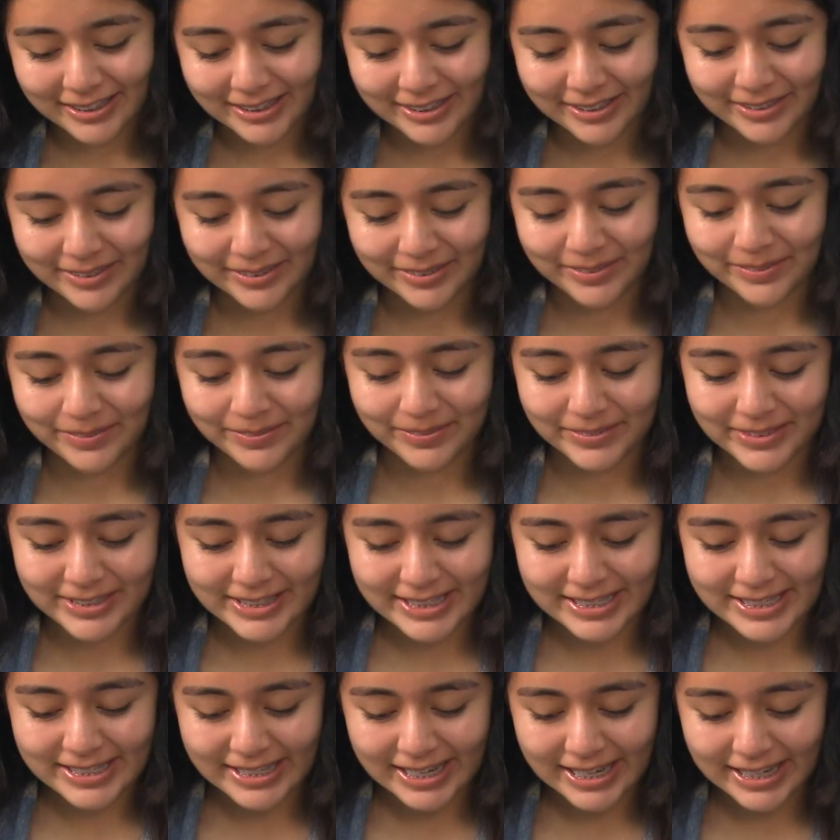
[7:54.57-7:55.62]
um,
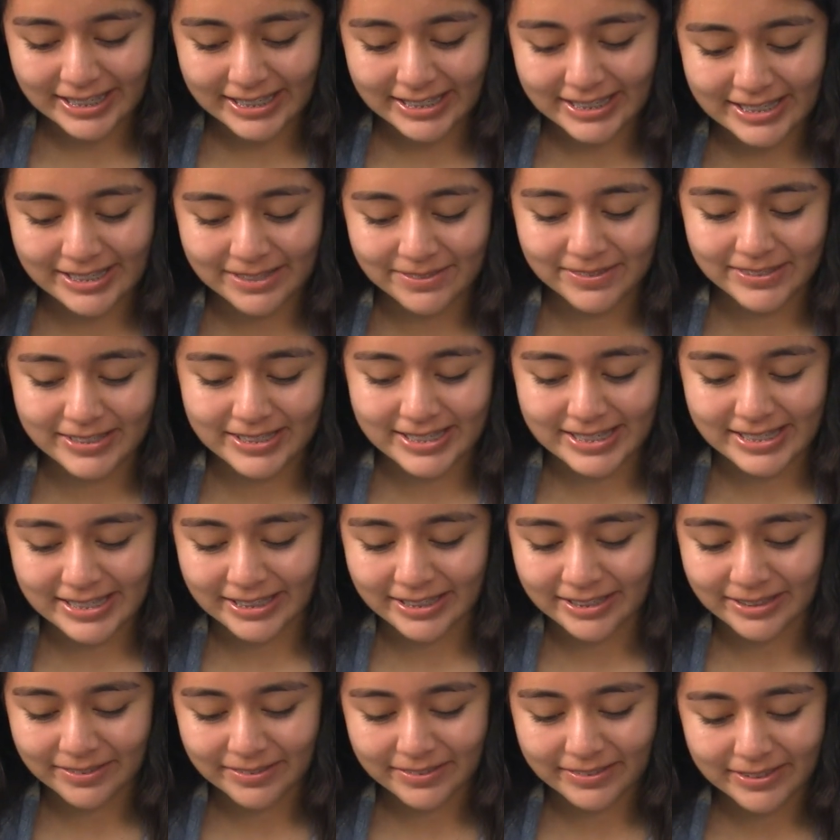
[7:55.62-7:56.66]
just like different
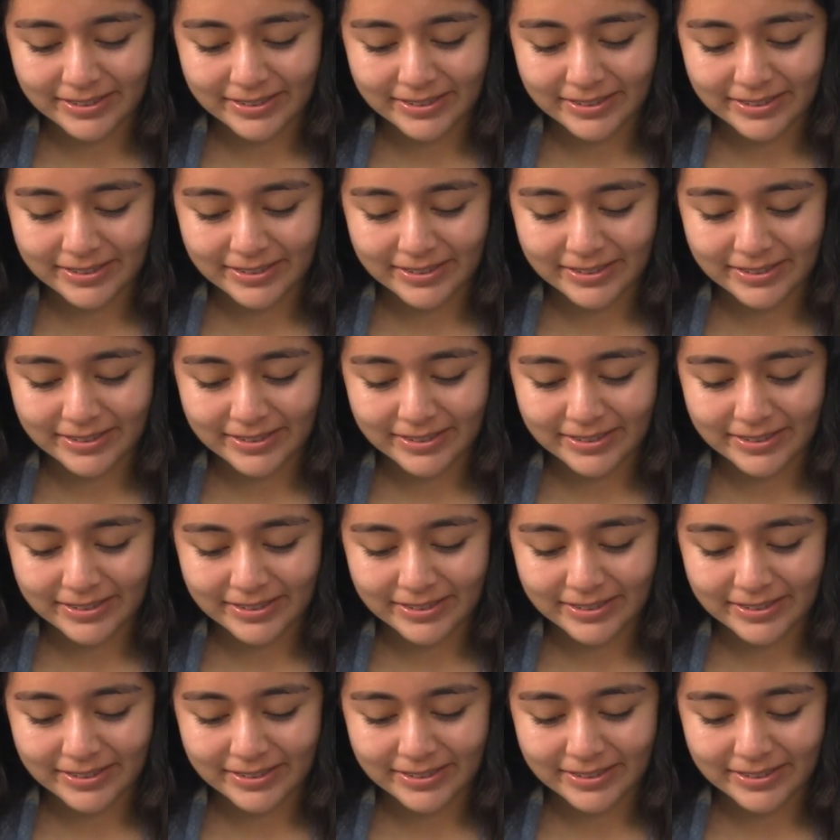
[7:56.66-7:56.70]
stuff.